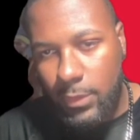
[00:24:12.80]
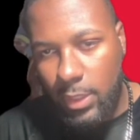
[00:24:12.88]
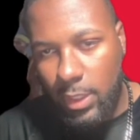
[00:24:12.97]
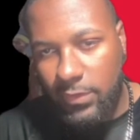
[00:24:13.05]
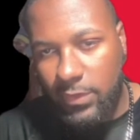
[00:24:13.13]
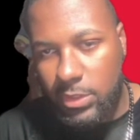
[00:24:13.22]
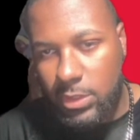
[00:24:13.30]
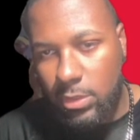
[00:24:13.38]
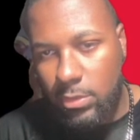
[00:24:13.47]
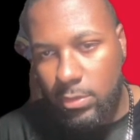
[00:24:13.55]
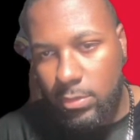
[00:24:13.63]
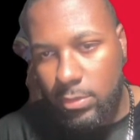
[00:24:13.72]
I think
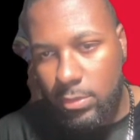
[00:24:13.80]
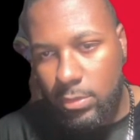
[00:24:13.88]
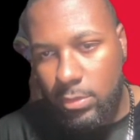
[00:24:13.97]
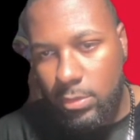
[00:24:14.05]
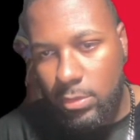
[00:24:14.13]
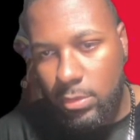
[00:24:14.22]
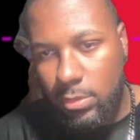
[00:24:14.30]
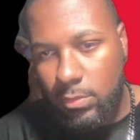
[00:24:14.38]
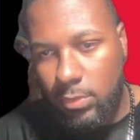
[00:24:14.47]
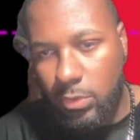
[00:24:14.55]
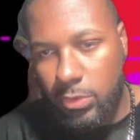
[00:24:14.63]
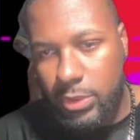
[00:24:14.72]
so,
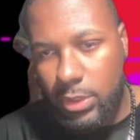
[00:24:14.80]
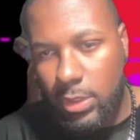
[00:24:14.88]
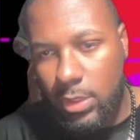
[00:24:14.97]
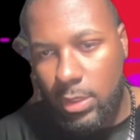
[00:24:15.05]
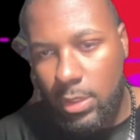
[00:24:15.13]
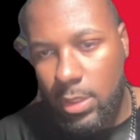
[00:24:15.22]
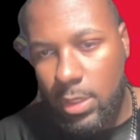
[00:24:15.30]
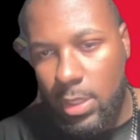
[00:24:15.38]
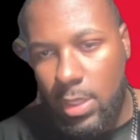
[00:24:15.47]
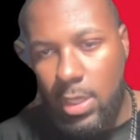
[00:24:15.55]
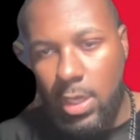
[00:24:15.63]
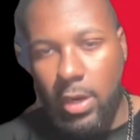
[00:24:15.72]
but we'll see.
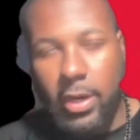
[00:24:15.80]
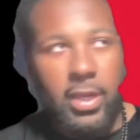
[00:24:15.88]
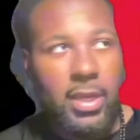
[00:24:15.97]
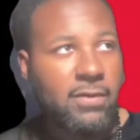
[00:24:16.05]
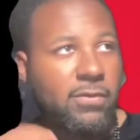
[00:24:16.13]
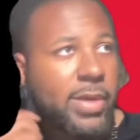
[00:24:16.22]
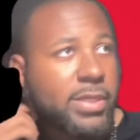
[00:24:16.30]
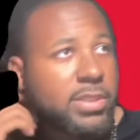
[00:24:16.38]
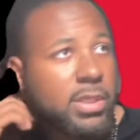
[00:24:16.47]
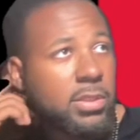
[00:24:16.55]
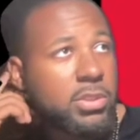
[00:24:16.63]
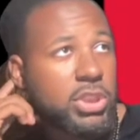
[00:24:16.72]
All right, everybody's
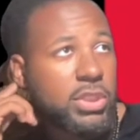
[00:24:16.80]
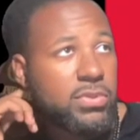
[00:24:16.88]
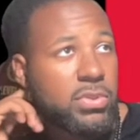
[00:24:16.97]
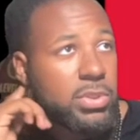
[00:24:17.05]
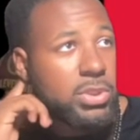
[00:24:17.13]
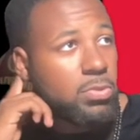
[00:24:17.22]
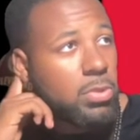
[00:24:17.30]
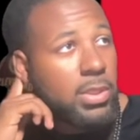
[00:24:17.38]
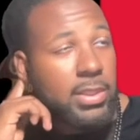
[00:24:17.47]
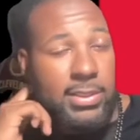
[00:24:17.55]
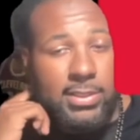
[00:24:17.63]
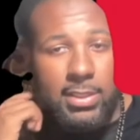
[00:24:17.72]
taking the Chiefs on this one.
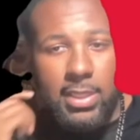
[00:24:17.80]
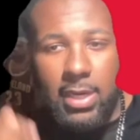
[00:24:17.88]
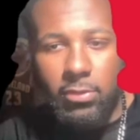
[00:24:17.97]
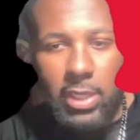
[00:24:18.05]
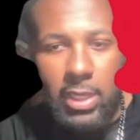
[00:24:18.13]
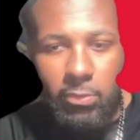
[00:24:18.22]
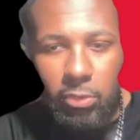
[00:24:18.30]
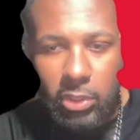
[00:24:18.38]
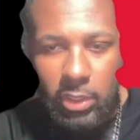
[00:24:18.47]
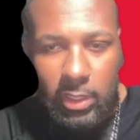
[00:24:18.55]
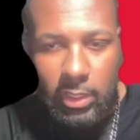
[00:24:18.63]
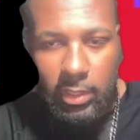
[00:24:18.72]
Like I said, not
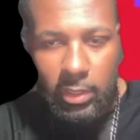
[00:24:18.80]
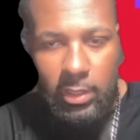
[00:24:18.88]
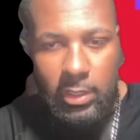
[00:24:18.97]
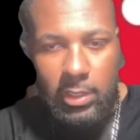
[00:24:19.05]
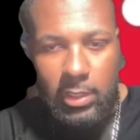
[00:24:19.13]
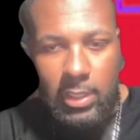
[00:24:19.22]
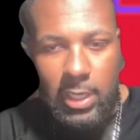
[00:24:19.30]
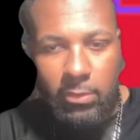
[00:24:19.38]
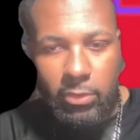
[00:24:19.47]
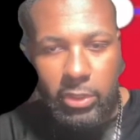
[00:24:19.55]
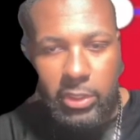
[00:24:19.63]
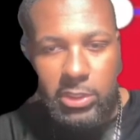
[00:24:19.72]
really
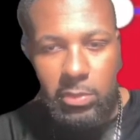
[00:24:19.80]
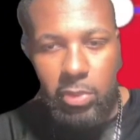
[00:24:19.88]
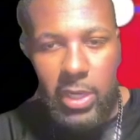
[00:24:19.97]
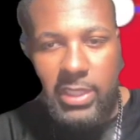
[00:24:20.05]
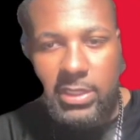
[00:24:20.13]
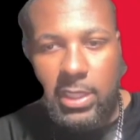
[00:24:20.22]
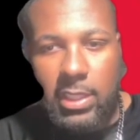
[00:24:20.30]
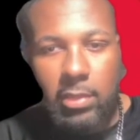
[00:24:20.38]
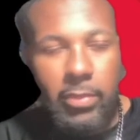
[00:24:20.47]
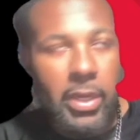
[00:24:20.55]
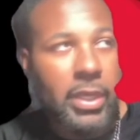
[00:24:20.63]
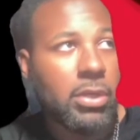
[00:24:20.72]
a surprise to
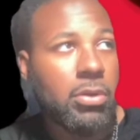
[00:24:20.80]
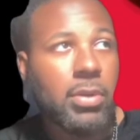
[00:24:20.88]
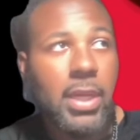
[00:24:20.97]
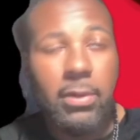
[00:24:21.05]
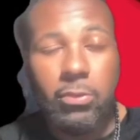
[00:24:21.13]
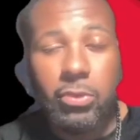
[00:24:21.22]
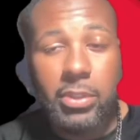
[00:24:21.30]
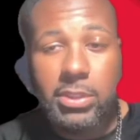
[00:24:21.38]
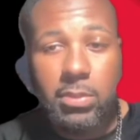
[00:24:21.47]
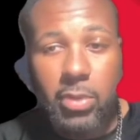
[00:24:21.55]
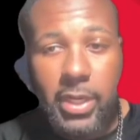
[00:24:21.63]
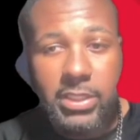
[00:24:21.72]
anybody here. Not really a
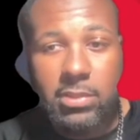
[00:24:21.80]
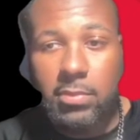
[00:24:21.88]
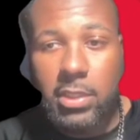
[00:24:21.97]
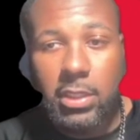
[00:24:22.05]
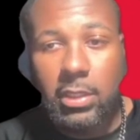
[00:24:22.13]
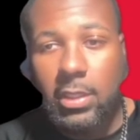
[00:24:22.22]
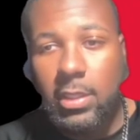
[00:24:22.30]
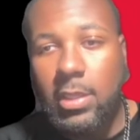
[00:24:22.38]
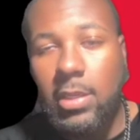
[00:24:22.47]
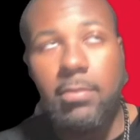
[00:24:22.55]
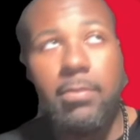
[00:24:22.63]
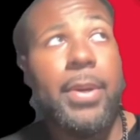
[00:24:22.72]
surprise to me,
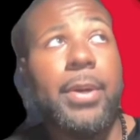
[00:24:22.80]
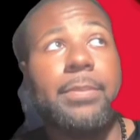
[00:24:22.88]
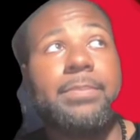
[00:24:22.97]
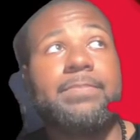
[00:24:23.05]
but